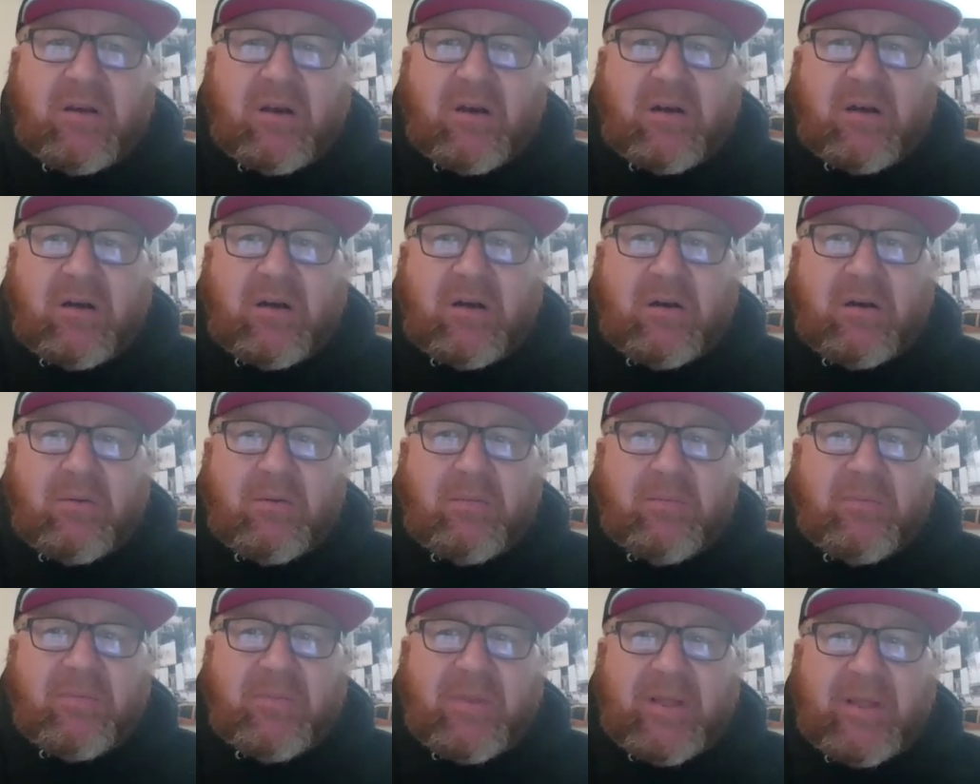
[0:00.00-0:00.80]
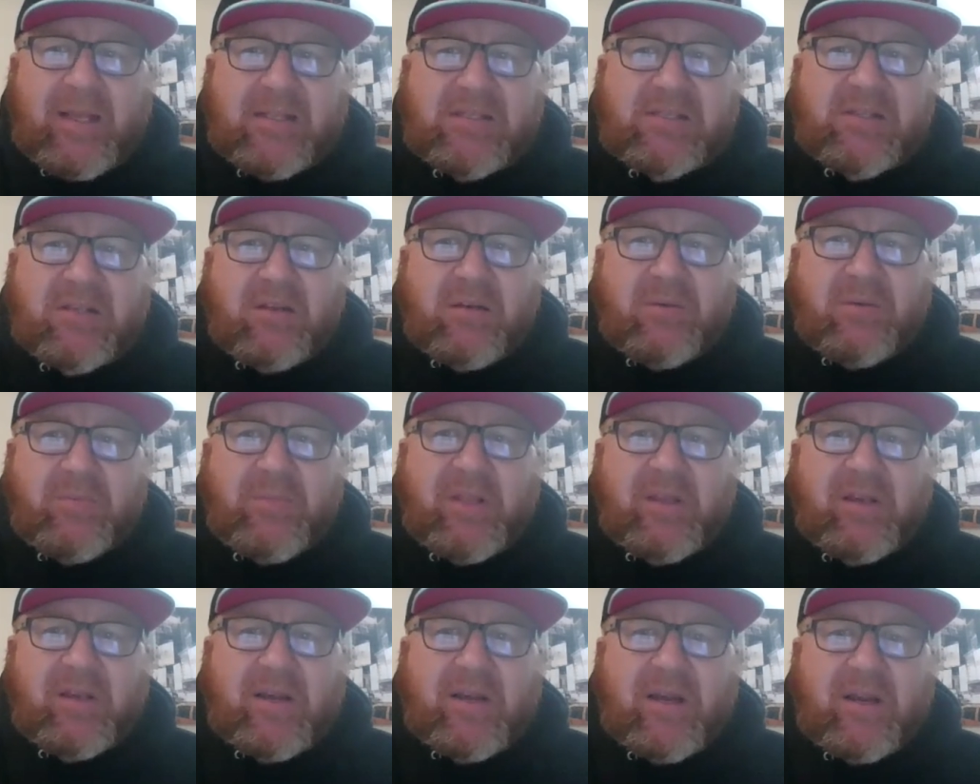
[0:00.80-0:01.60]
Um, it's going to
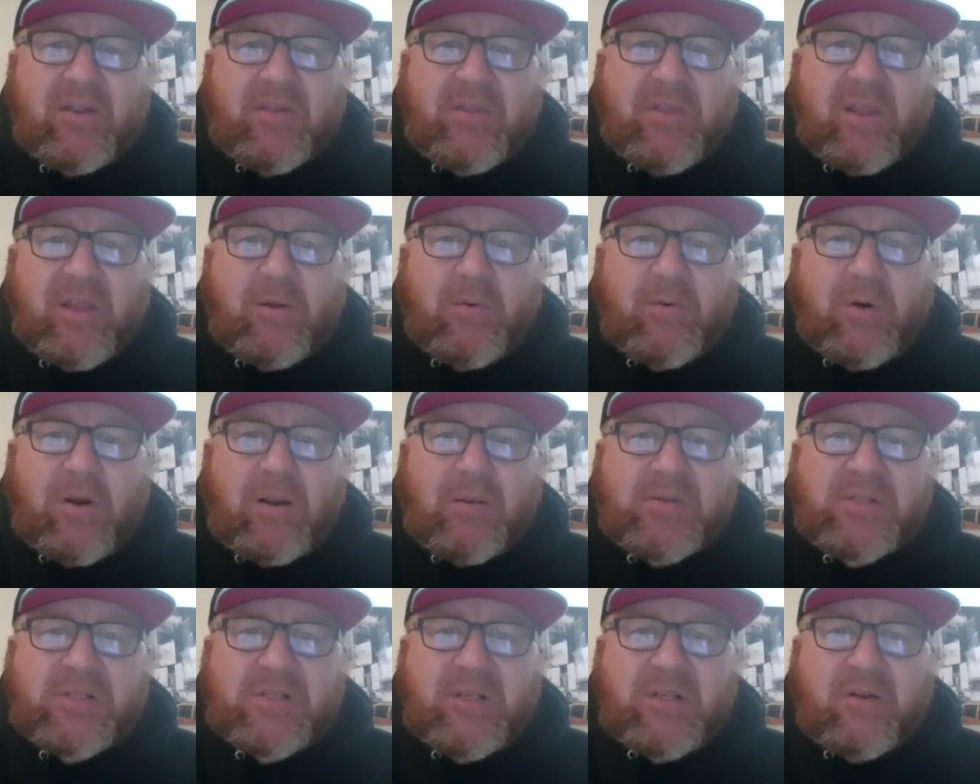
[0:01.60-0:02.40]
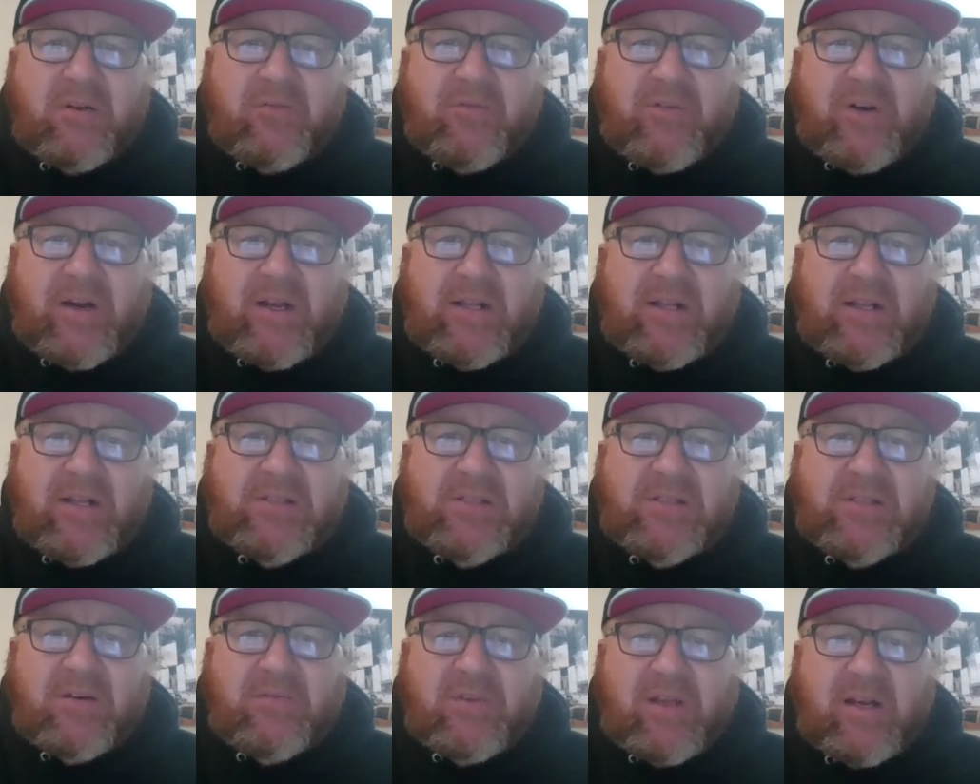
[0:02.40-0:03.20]
be the kind of thing where I'm just going to find
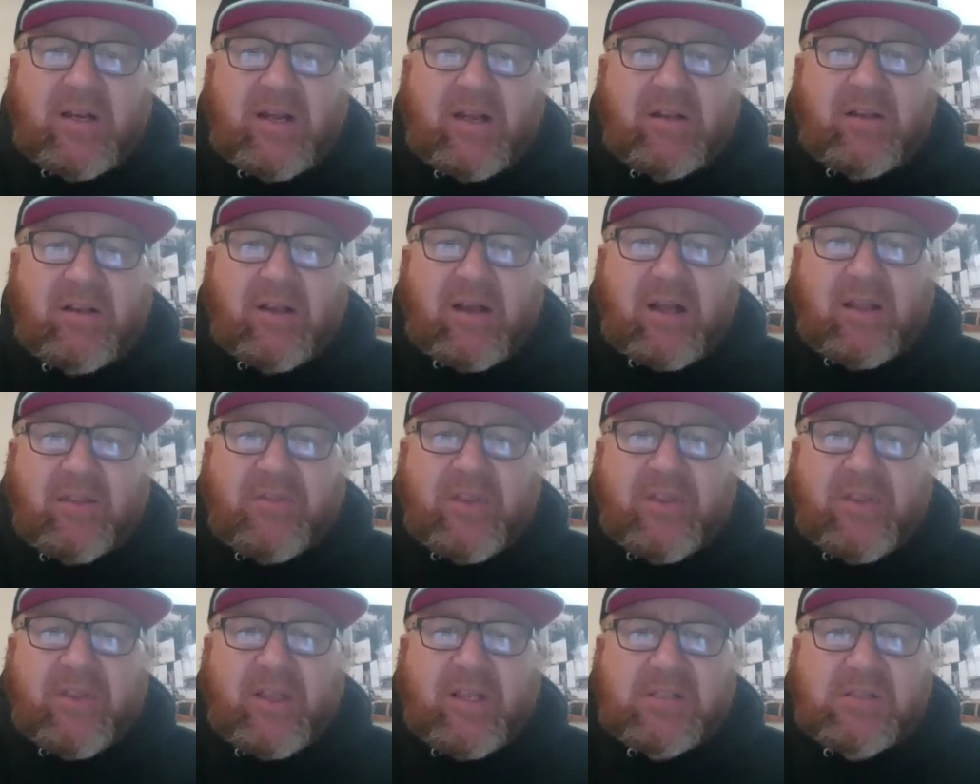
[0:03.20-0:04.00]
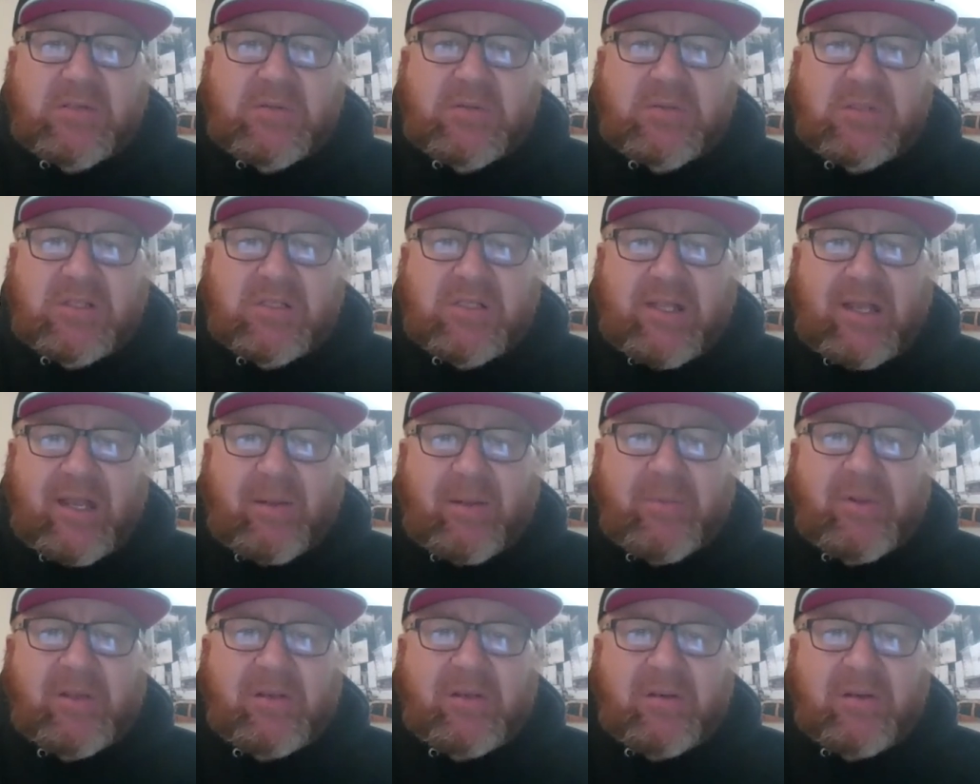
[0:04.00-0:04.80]
stuff that I, I think is
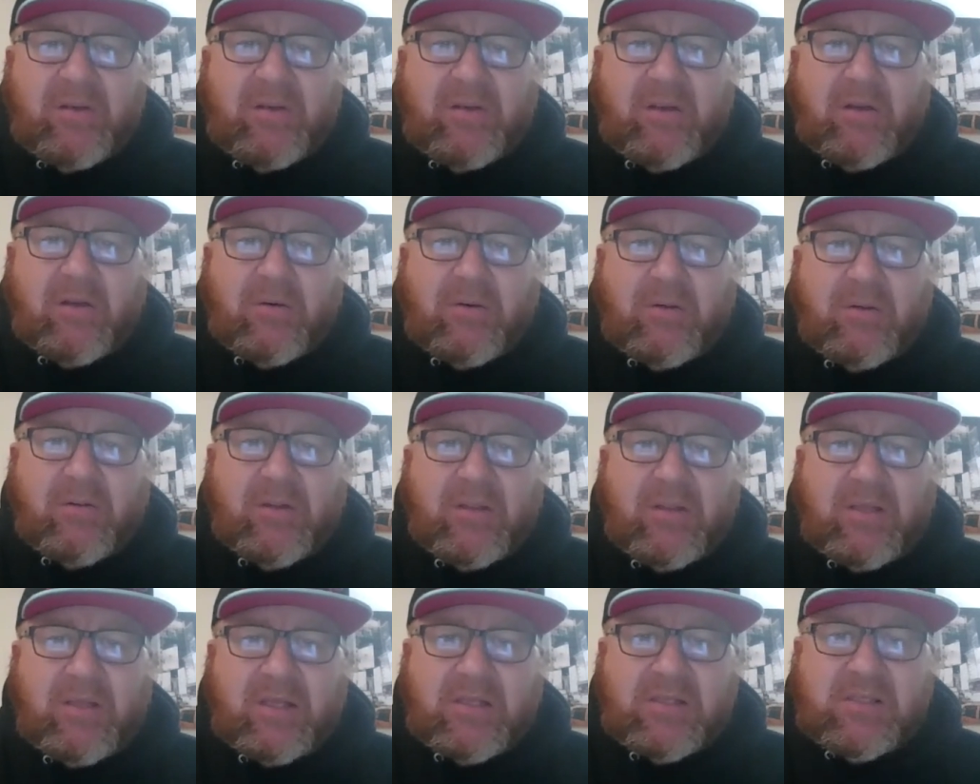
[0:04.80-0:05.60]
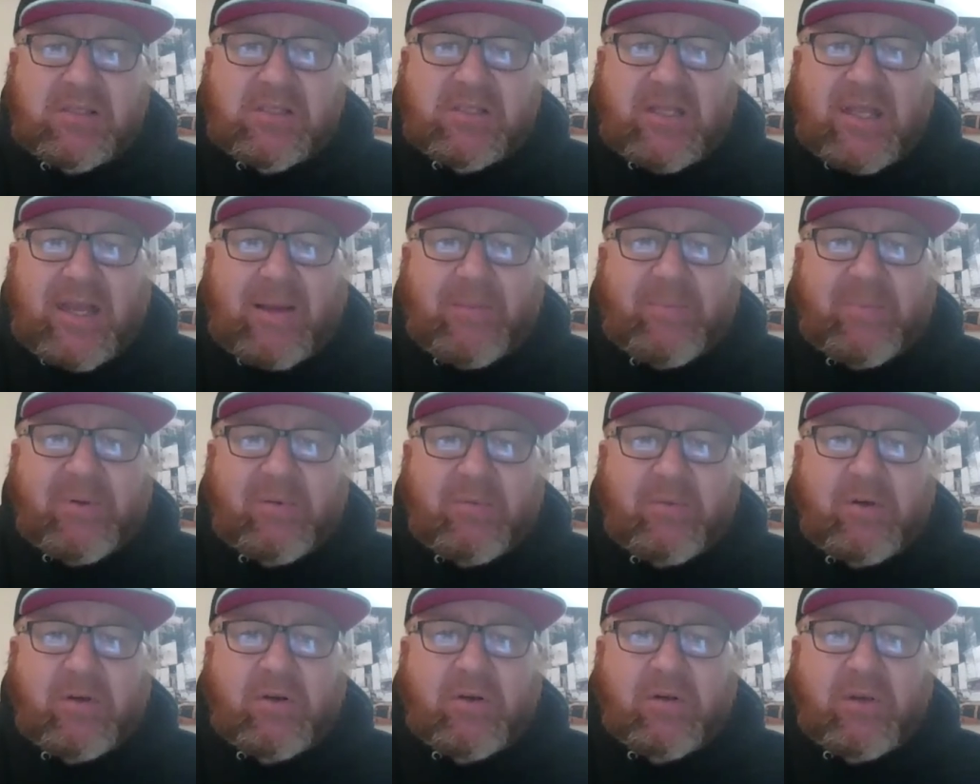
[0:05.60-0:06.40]
slamming, you know, that's
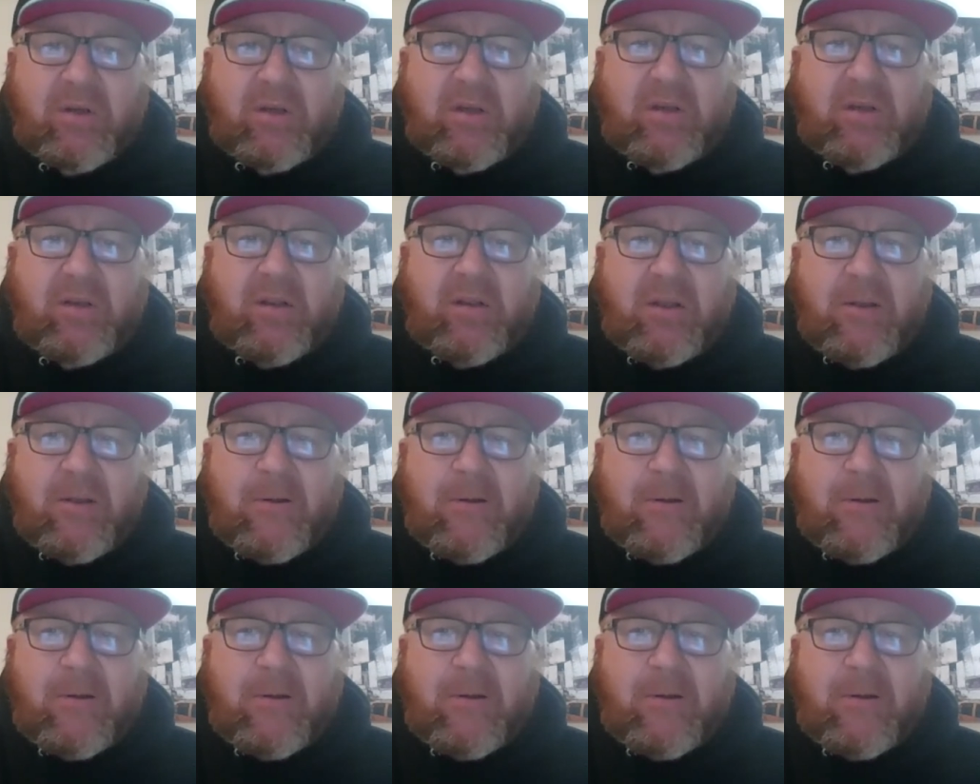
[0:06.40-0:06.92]
slapping real good